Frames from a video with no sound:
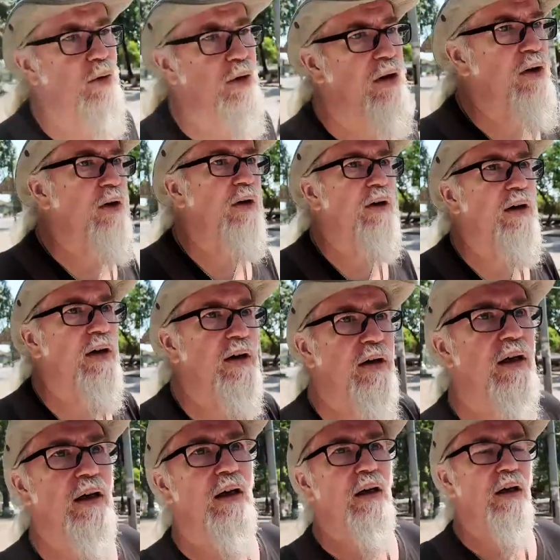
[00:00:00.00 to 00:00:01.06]
with her
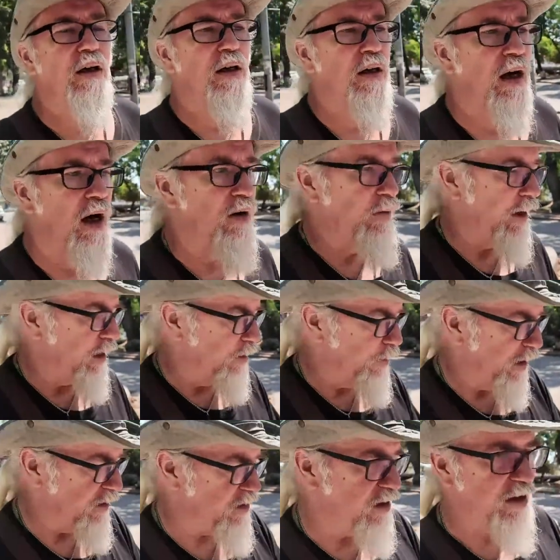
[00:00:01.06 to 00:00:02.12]
on regular
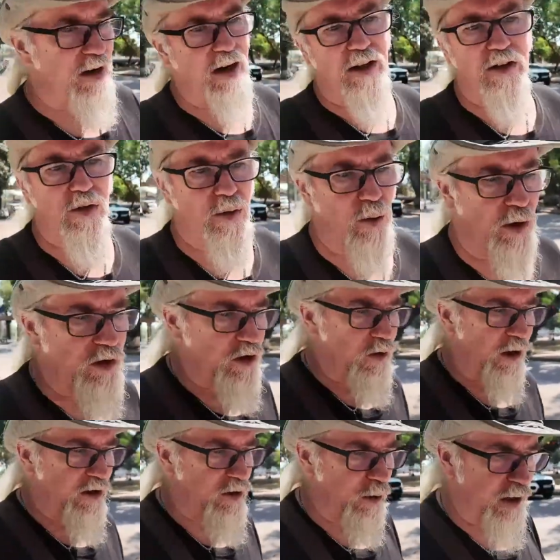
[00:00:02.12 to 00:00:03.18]
basis, at least once or
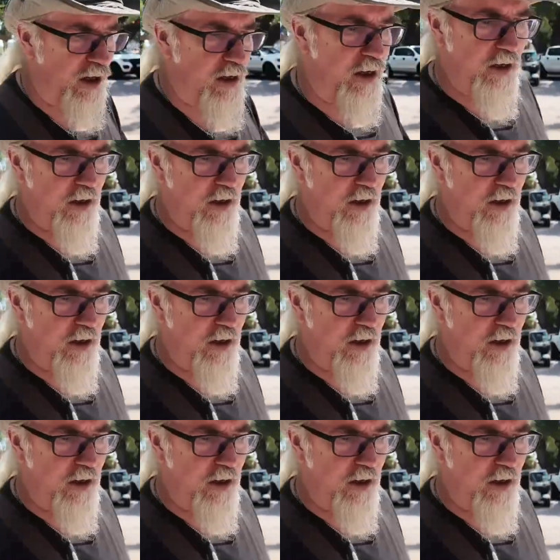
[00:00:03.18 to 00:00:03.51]
twice a week.